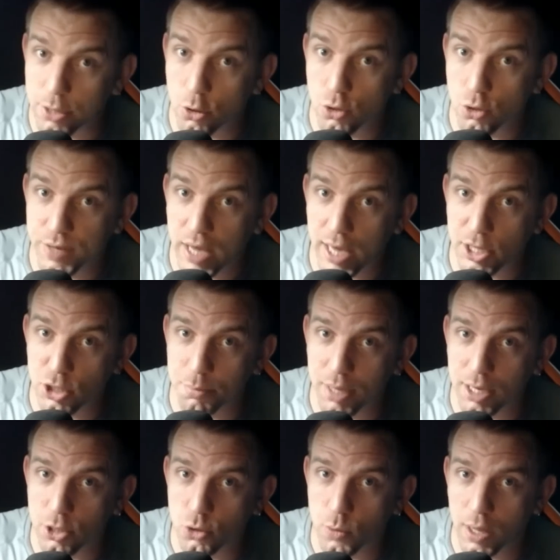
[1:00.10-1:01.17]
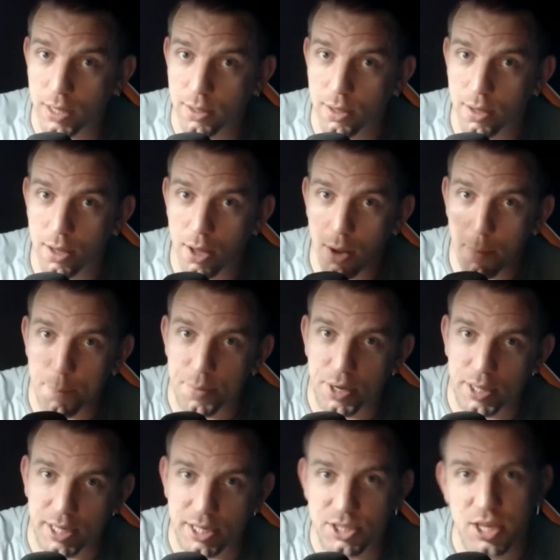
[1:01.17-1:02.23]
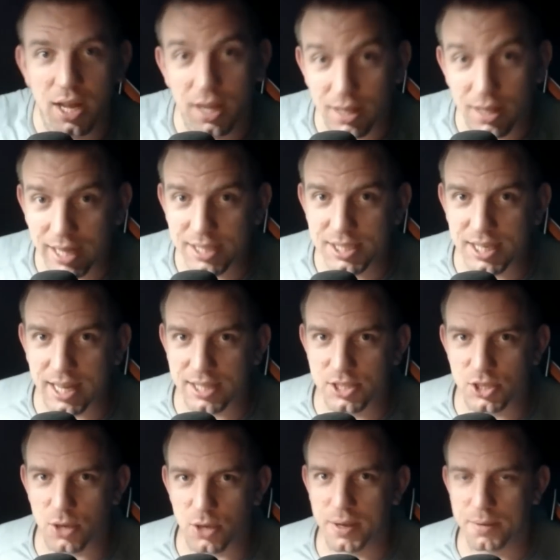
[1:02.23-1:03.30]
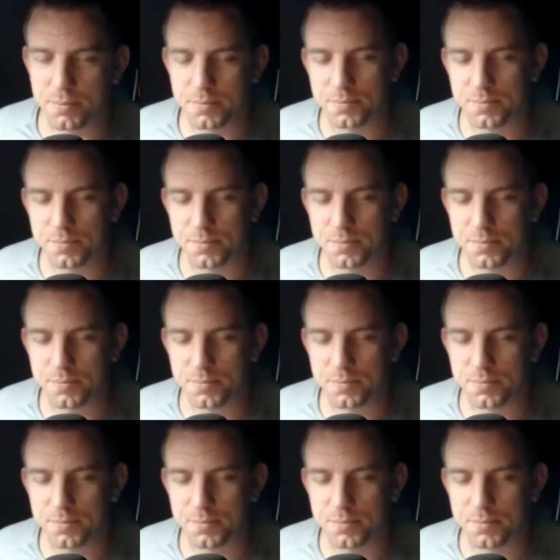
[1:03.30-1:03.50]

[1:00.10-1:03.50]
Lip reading: notification bell as well. Brilliant. Let's get to it.